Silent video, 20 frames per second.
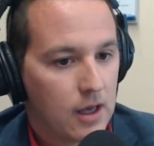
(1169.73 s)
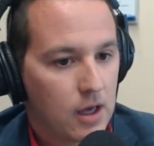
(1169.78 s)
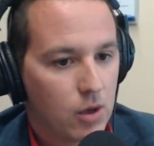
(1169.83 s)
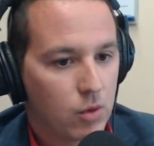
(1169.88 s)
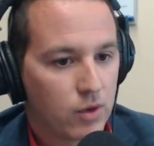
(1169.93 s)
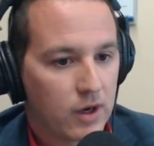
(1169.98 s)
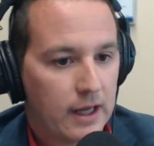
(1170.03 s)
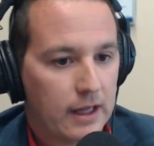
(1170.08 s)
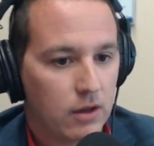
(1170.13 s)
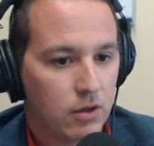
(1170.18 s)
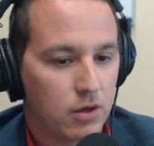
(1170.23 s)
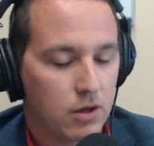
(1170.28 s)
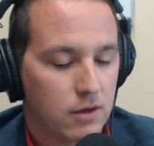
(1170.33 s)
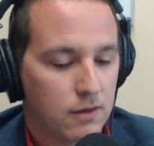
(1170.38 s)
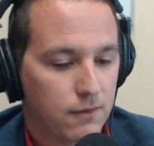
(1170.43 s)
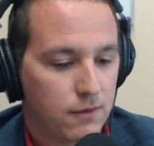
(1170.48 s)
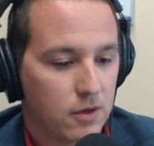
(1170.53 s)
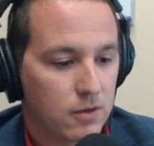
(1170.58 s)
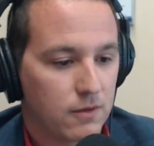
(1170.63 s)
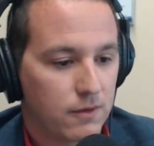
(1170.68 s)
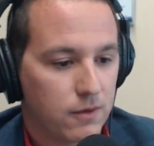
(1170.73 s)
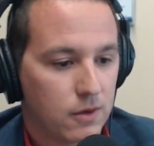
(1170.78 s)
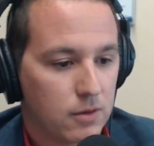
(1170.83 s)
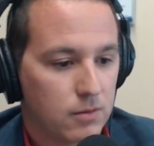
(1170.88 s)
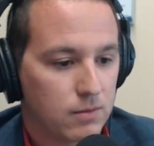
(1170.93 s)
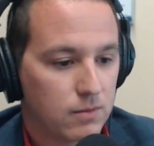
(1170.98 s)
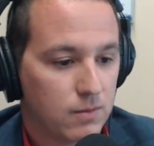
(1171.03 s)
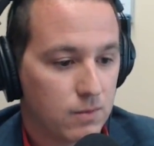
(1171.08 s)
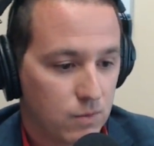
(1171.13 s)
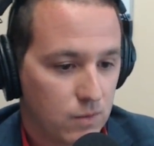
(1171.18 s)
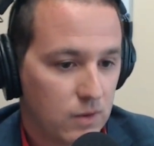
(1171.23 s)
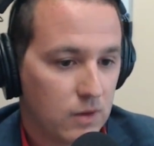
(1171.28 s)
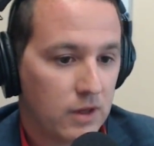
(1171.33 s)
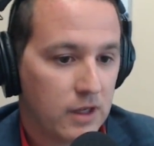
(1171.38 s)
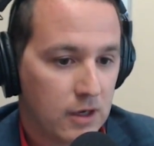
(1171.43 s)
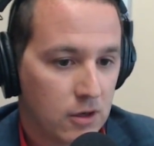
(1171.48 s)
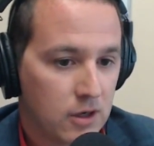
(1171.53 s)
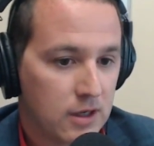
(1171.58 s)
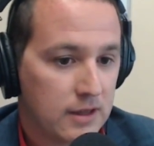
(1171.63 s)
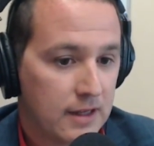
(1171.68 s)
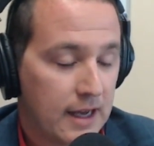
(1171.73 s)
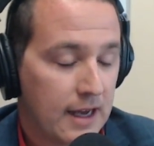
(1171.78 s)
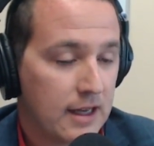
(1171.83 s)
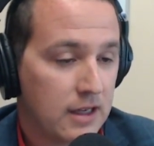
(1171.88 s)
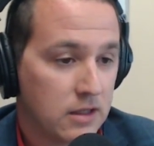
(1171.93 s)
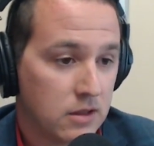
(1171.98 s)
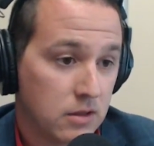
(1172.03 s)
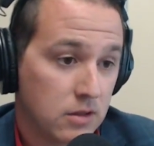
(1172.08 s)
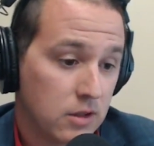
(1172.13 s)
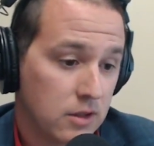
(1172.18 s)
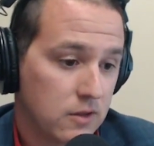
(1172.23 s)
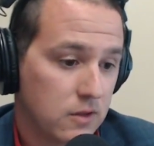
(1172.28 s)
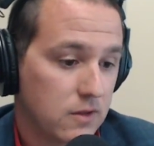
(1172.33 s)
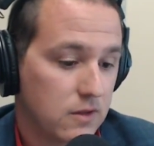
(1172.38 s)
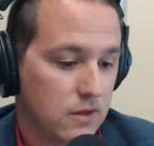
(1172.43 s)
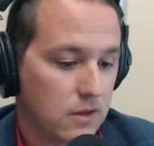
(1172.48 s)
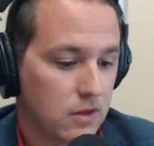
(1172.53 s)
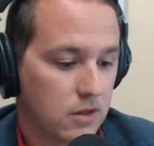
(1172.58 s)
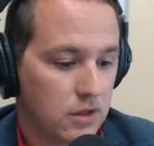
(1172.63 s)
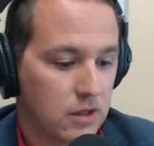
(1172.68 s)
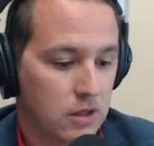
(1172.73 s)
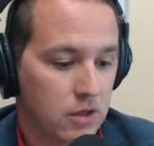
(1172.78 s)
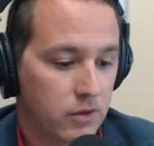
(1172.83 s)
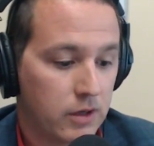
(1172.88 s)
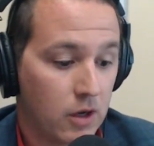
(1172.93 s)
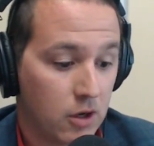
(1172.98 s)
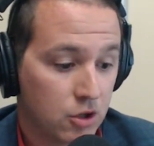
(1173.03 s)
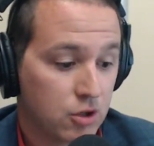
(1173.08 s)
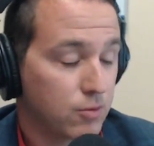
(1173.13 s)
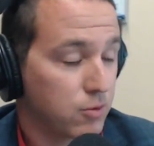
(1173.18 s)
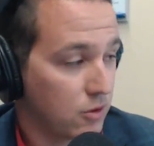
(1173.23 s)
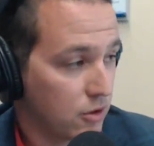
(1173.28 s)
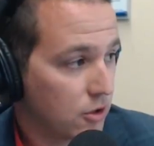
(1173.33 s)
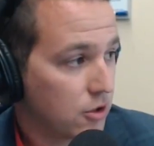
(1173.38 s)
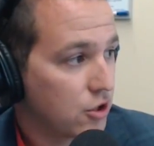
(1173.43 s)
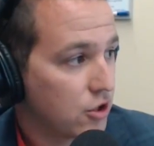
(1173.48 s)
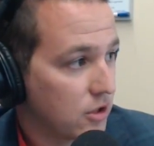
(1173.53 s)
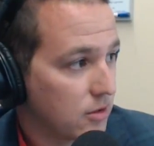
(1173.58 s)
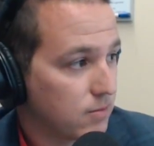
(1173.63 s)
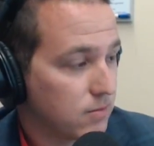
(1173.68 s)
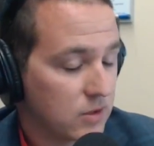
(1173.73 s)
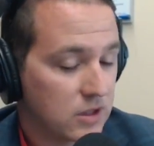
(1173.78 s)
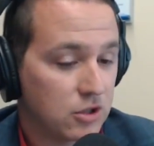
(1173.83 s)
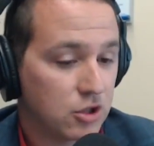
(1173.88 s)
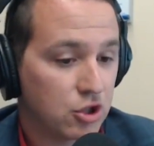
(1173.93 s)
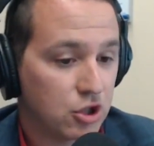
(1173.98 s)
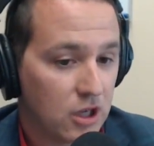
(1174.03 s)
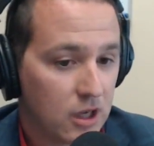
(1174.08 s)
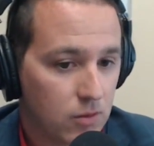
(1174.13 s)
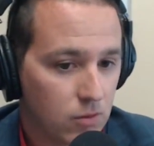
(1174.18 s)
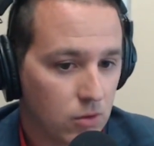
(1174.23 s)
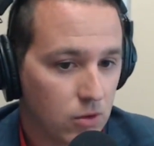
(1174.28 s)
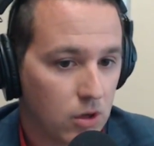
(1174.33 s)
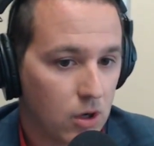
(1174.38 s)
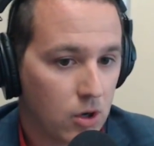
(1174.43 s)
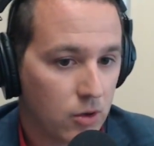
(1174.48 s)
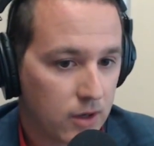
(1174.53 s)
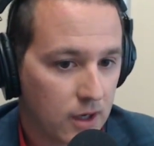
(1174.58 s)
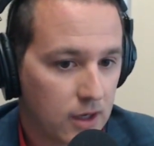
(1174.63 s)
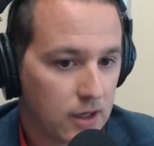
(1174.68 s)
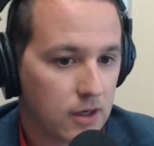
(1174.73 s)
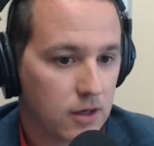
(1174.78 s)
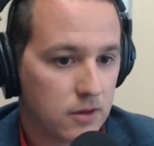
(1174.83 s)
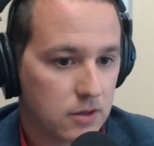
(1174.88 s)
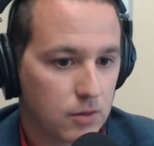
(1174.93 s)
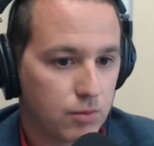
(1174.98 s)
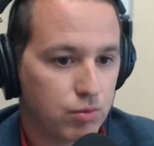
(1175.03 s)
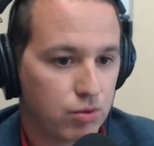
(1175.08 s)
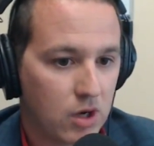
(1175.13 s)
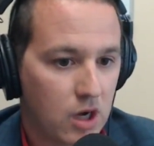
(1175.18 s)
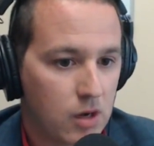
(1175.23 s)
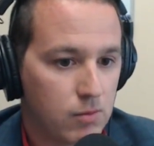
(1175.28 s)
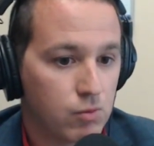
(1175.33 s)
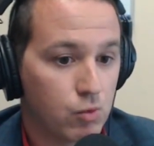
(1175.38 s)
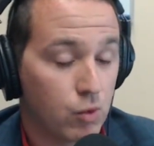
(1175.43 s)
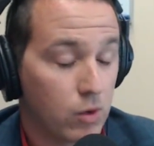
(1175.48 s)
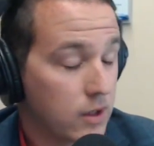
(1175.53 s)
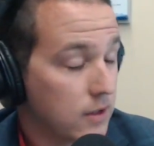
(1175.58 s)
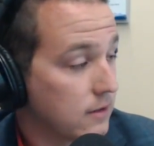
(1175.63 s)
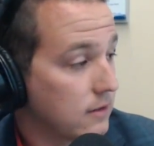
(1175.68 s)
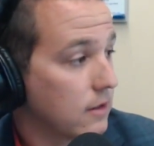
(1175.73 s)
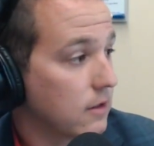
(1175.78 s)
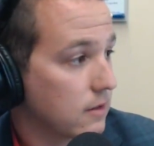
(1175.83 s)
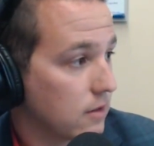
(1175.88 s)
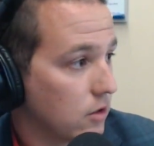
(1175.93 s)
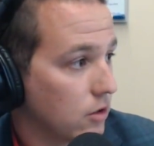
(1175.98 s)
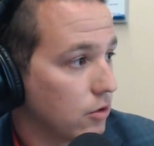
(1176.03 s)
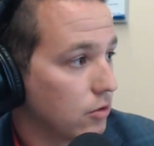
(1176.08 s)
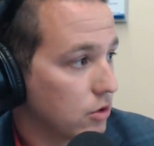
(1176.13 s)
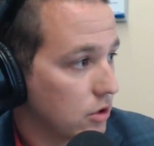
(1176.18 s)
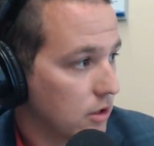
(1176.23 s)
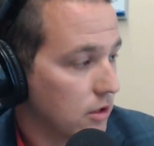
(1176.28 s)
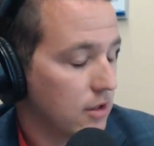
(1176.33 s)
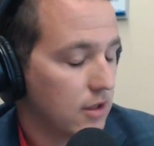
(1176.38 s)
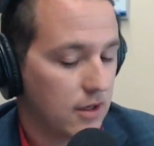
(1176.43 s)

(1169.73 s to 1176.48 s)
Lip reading: what I learned from hearing that, and just, in entrepreneurship in general, okay, here's a problem. What is the solution?